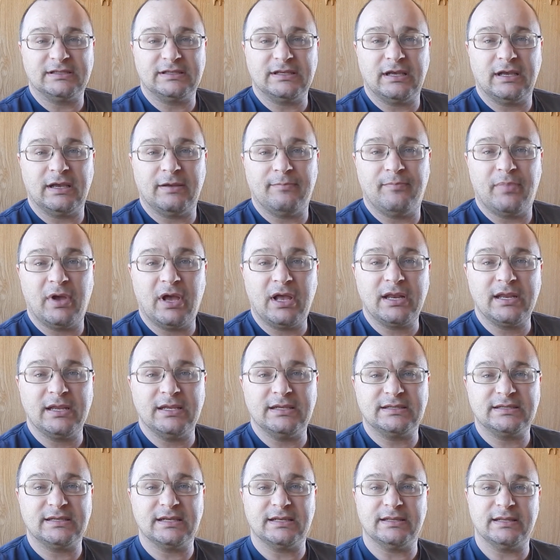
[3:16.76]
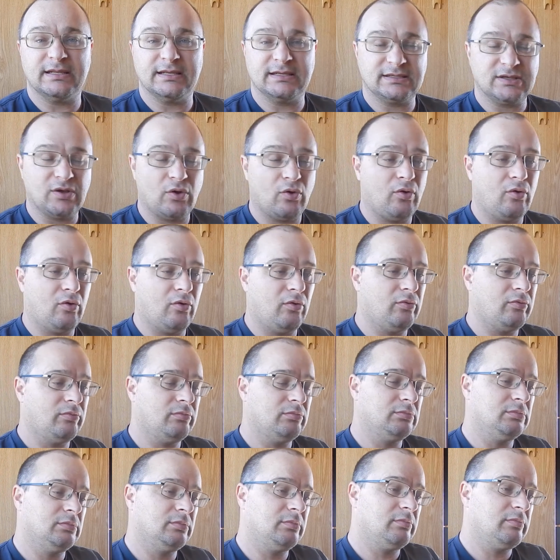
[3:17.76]
one of his buddies in
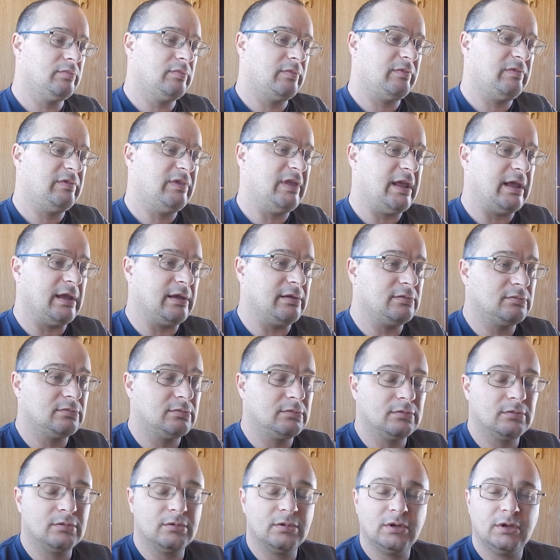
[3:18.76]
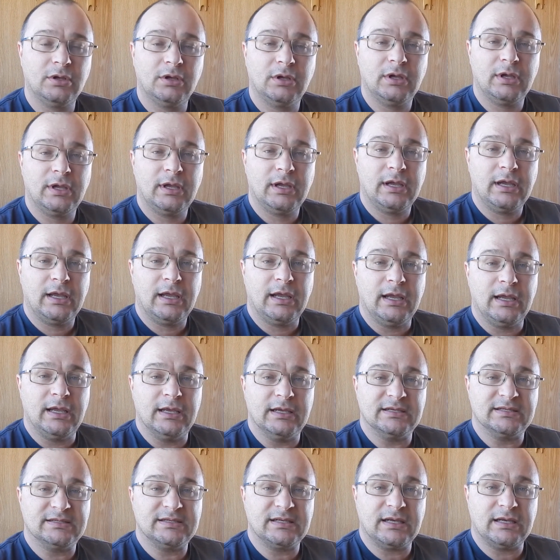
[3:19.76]
this whole thing
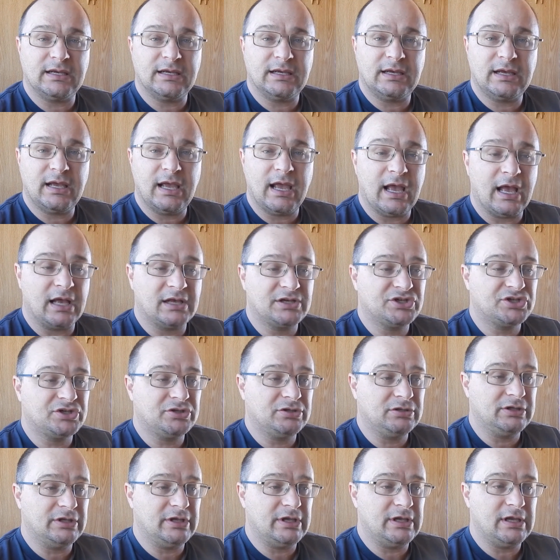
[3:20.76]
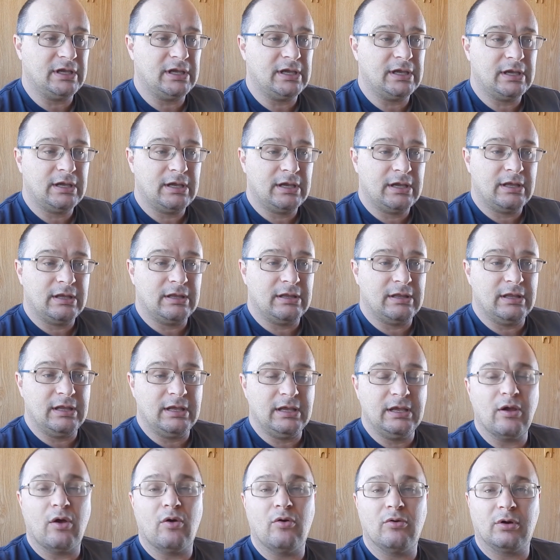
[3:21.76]
is
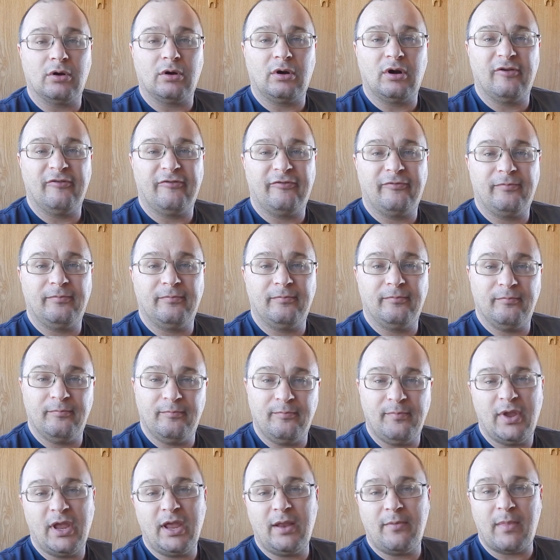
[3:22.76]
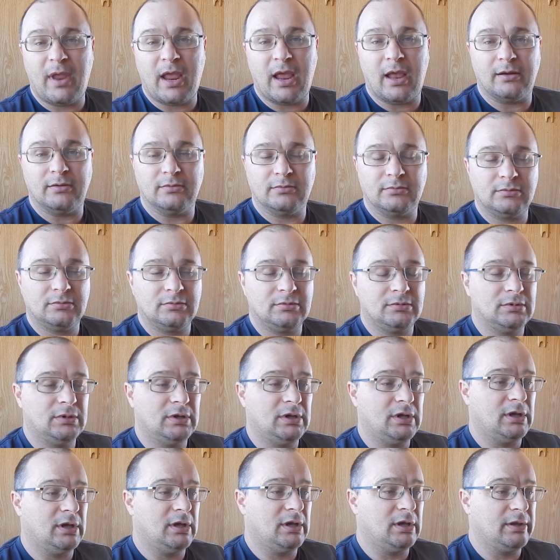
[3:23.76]
actually the owner of
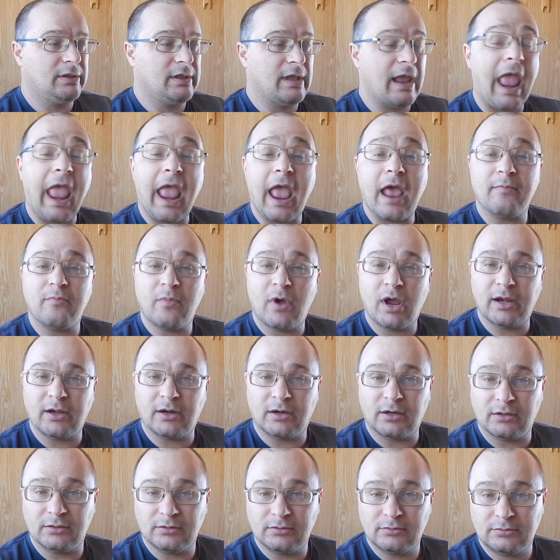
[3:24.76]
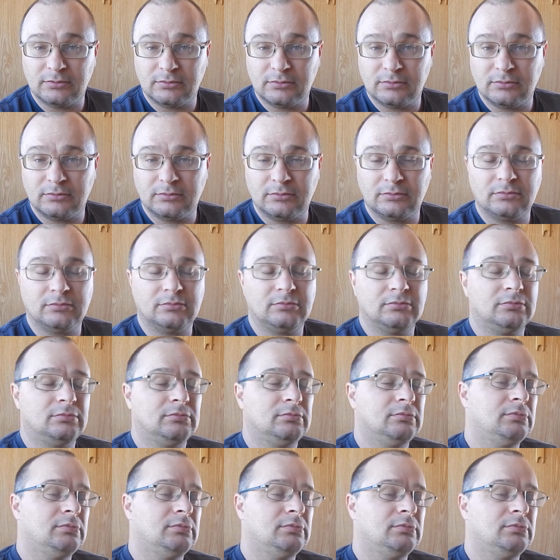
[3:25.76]
Bitman, the ant miner.